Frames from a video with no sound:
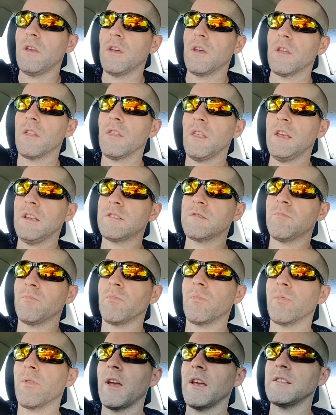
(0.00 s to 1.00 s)
at least
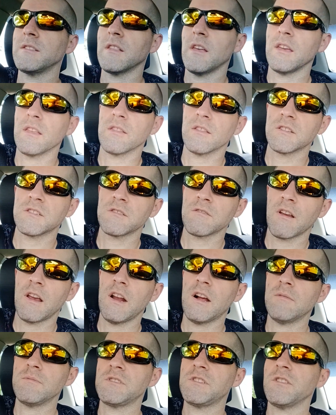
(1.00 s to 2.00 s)
breaks like the straight
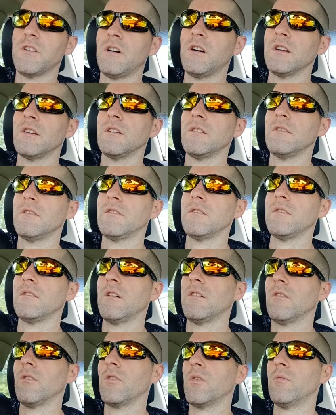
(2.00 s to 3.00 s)
up shot
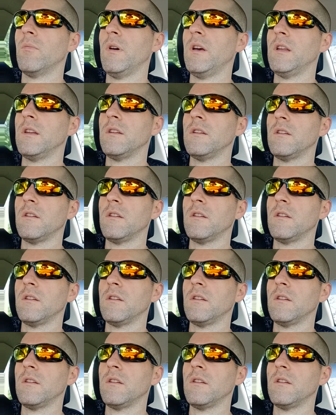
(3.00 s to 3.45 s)
a little bit.